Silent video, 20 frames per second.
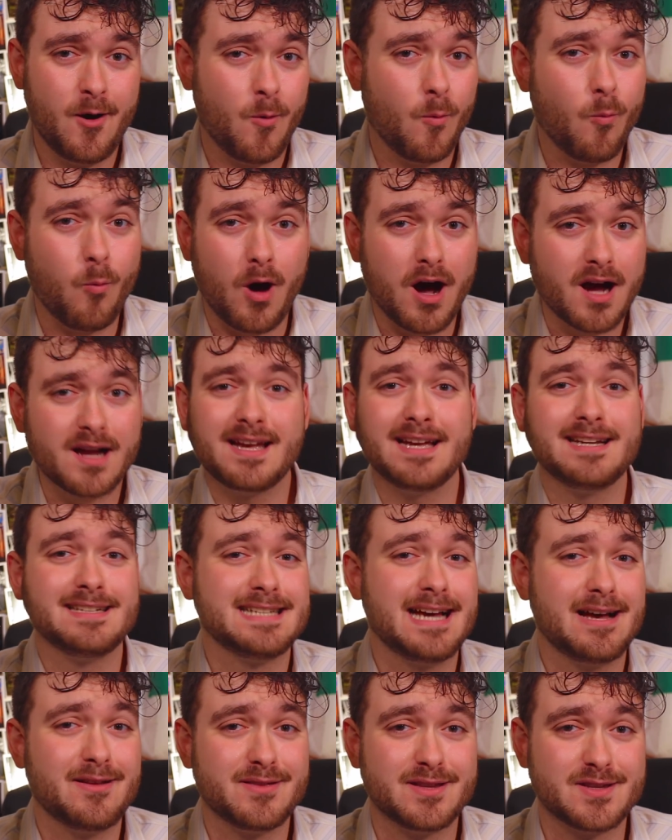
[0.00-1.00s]
walking
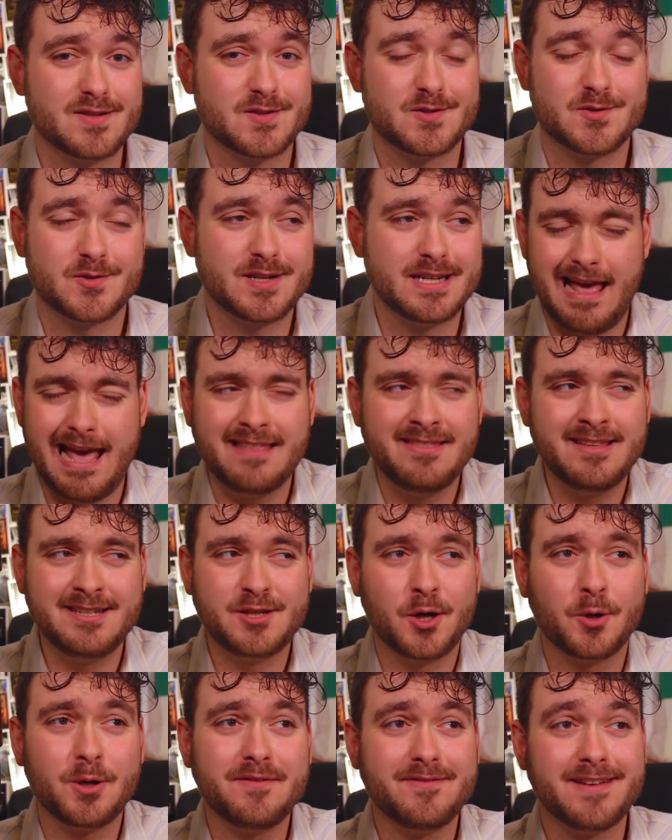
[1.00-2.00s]
down the street and they
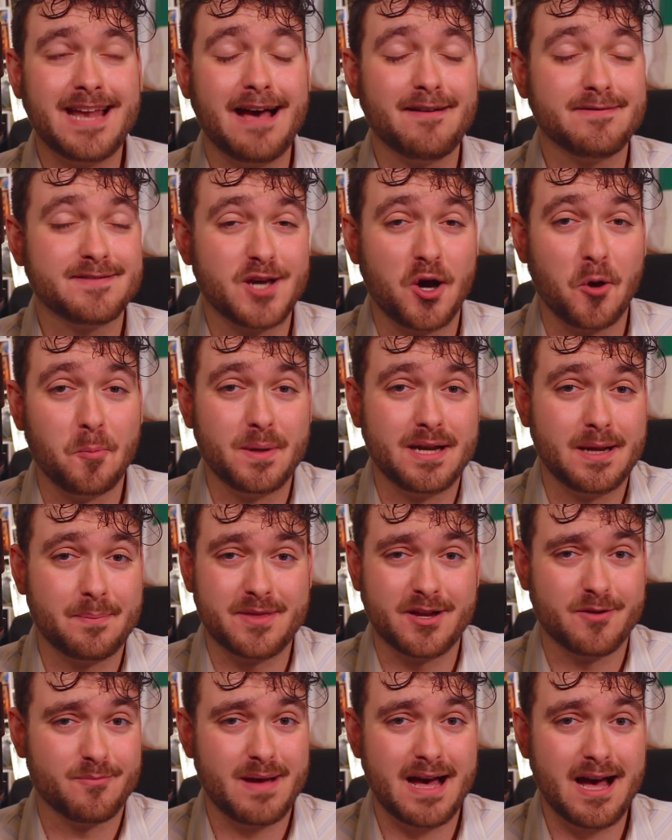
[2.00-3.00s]
don't even have to open up
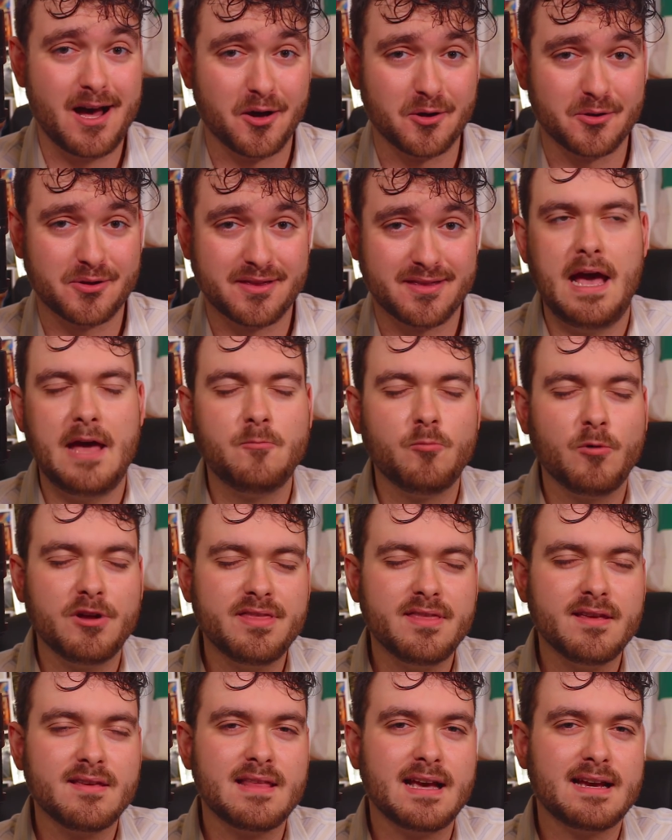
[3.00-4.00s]
their mouth. And one
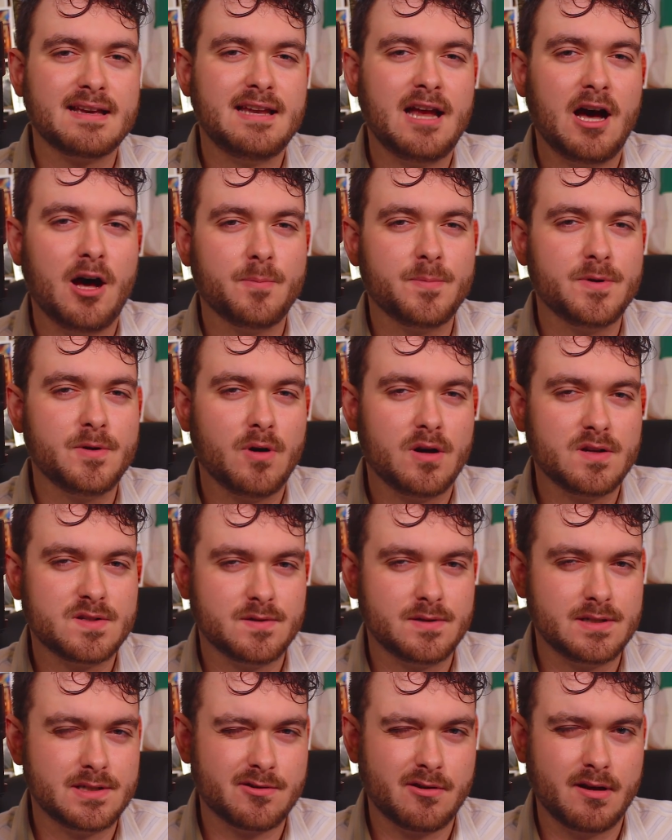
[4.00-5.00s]
thing that can help you
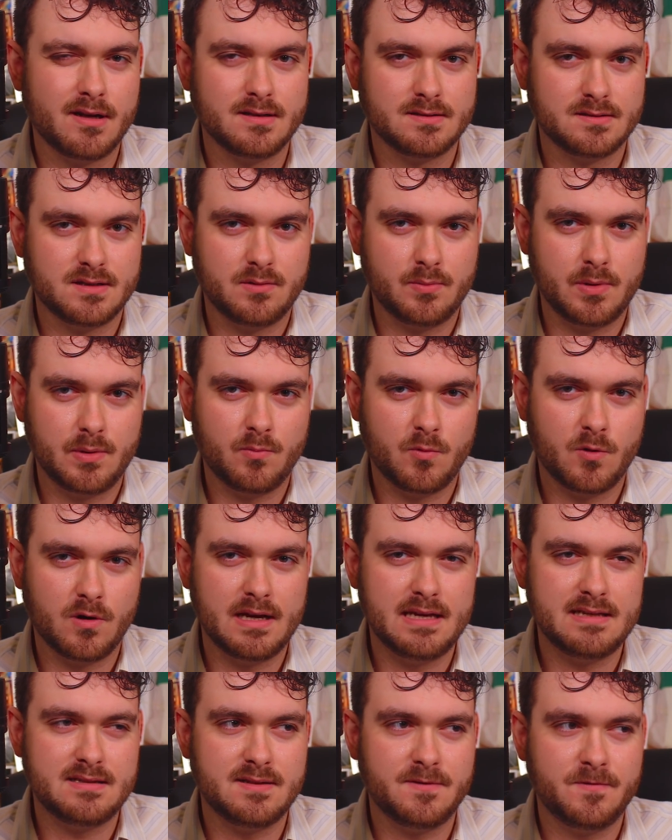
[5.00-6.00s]
also integrate a little bit more
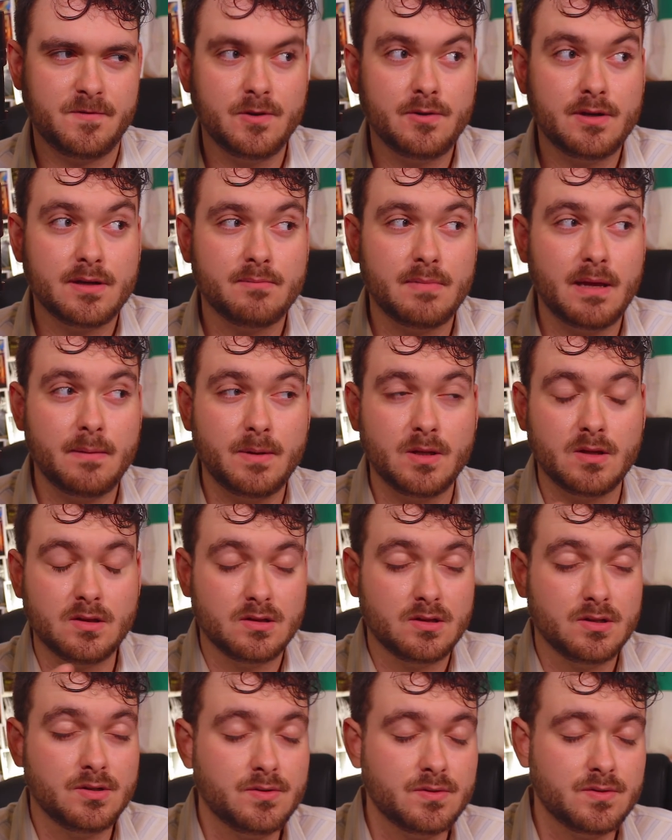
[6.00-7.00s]
is if you can maybe
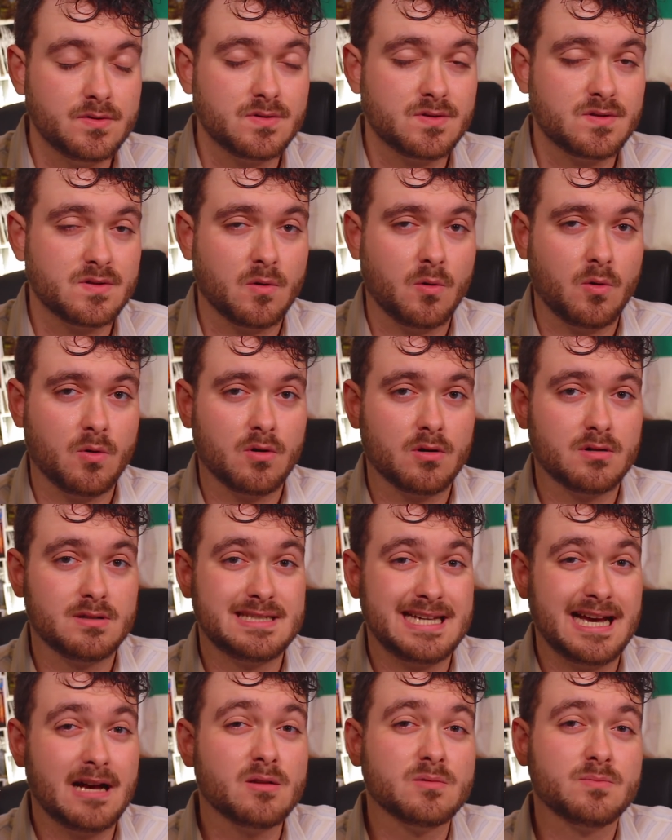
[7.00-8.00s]
lose or
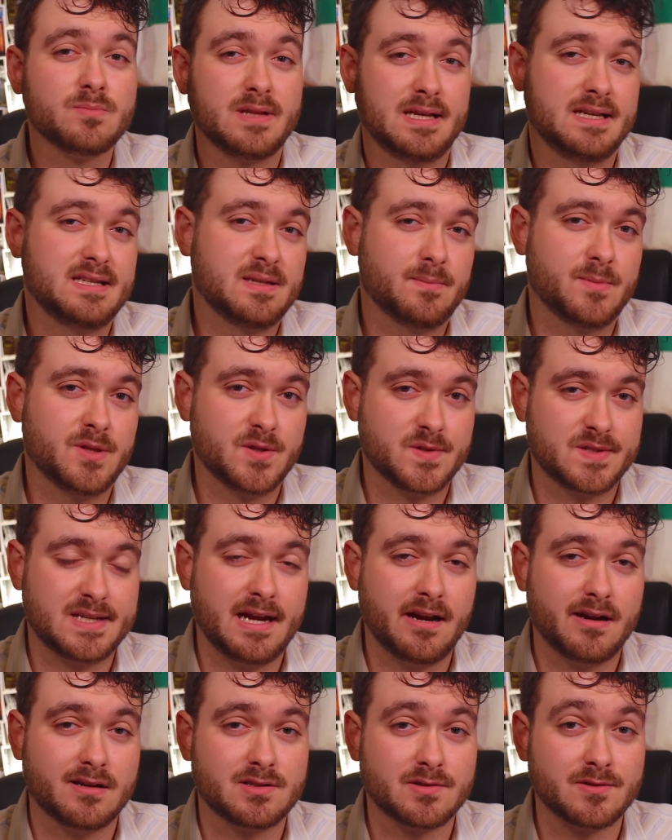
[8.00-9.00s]
downplay some of those
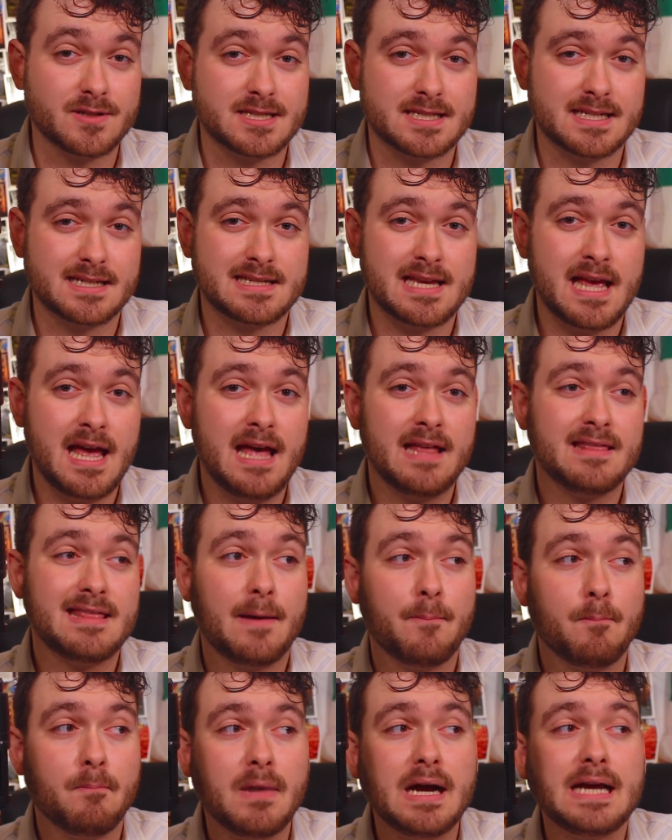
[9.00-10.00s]
characteristics
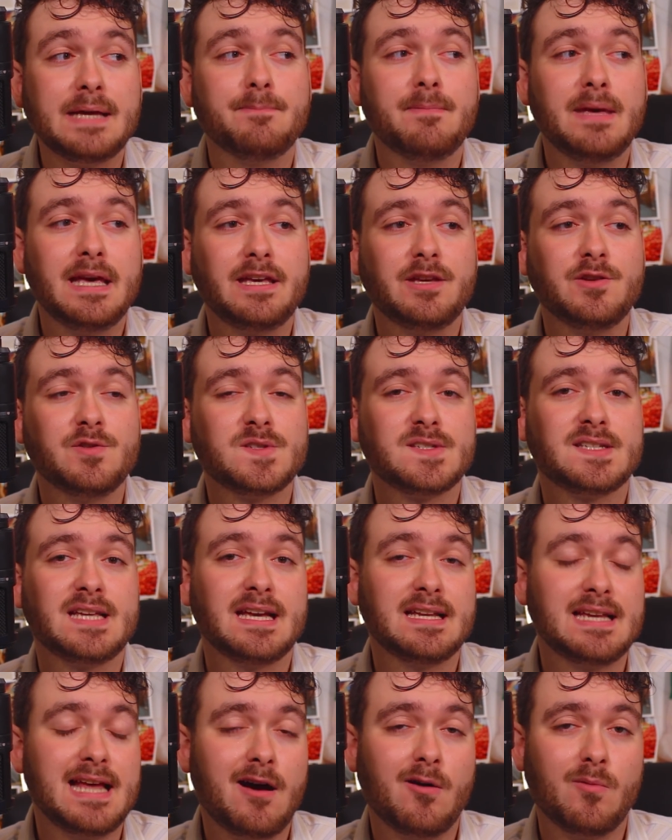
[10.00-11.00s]
that might make you
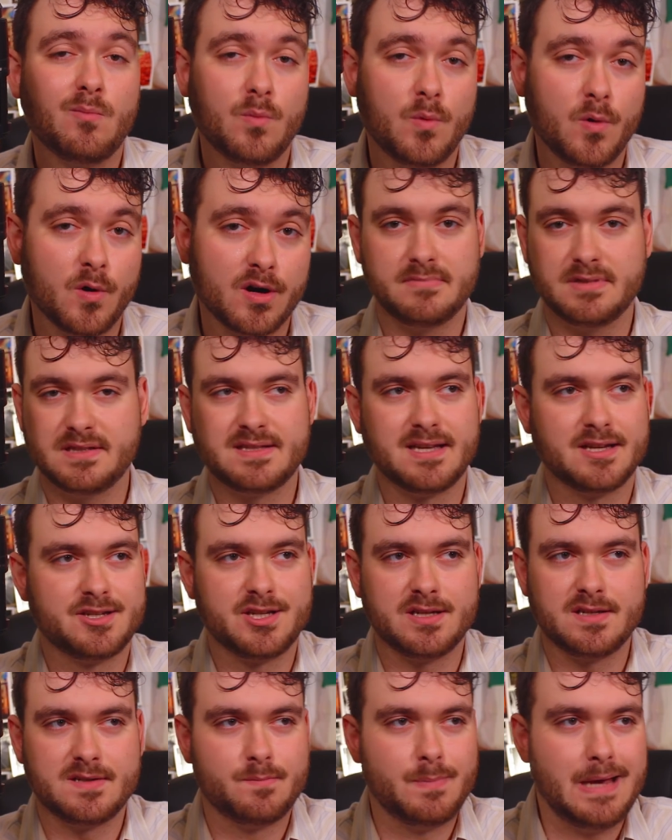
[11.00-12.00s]
stand out more, such
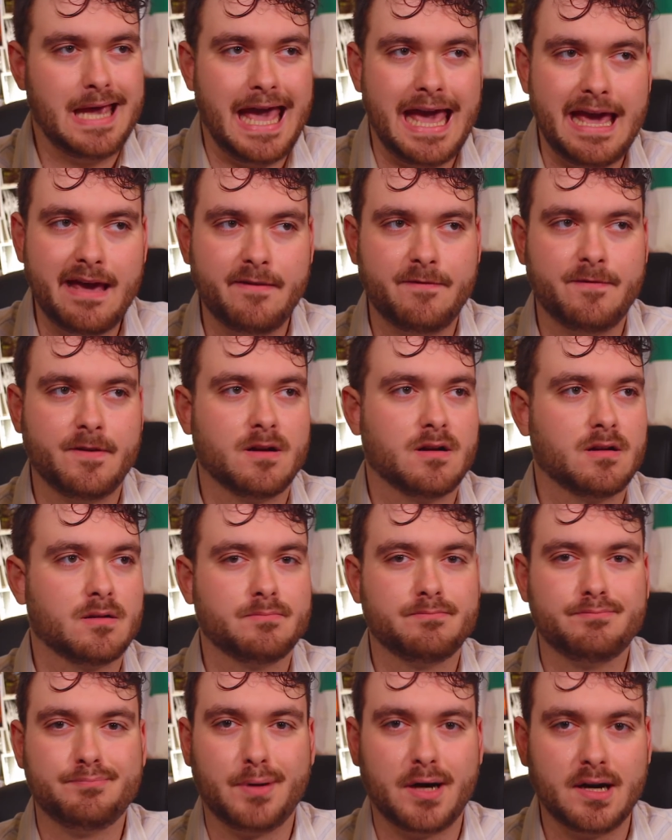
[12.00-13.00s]
as behavior,
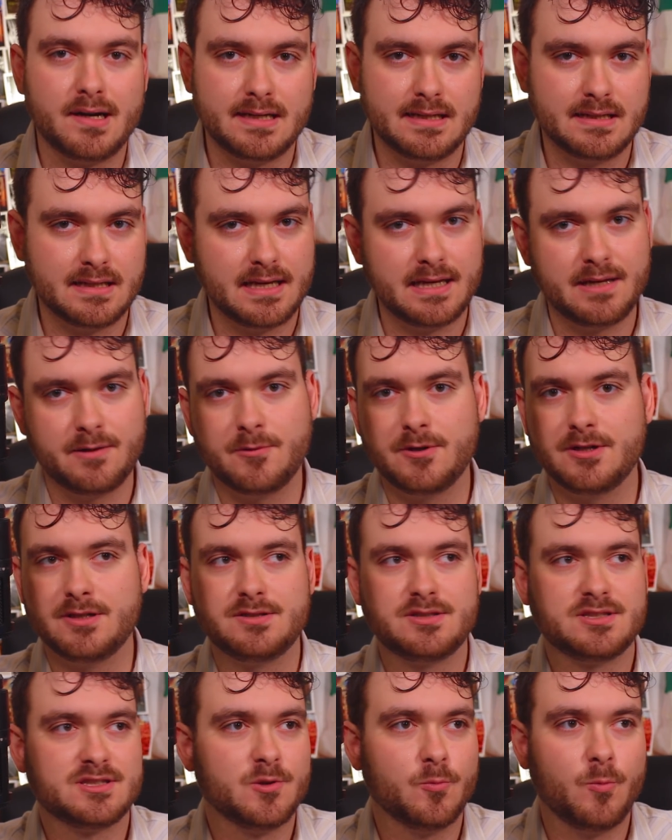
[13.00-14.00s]
body
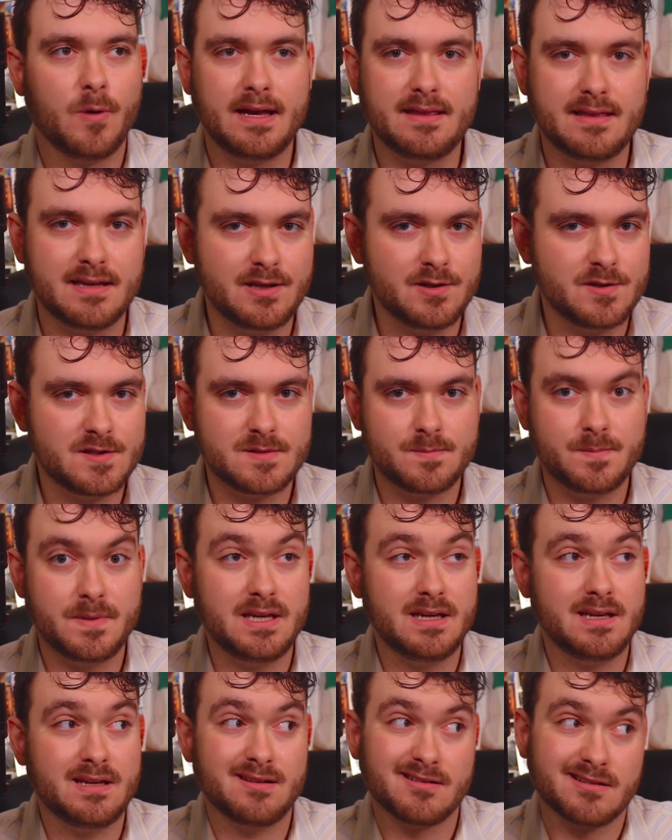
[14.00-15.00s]
language, the way that you
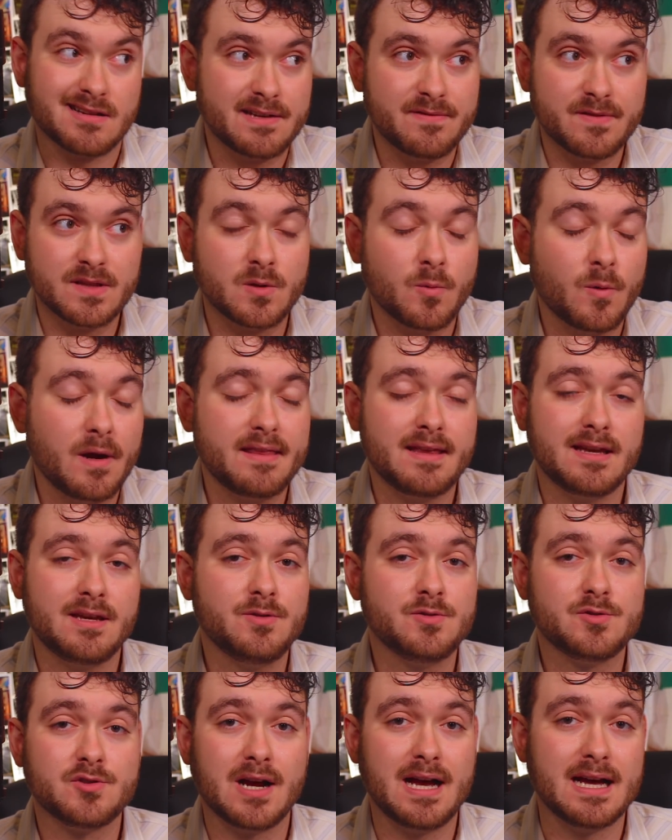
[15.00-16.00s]
speak, or even the way that
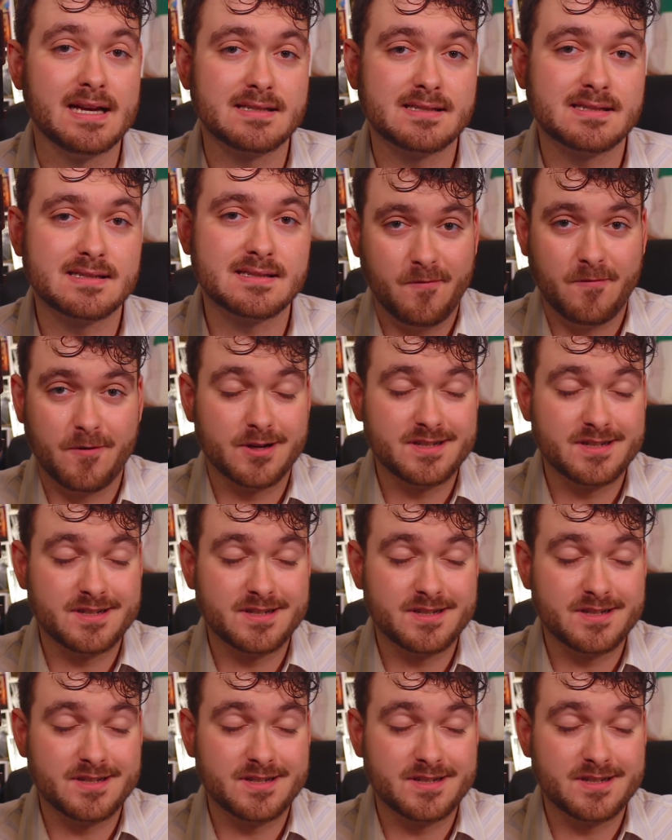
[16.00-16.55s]
you dress. For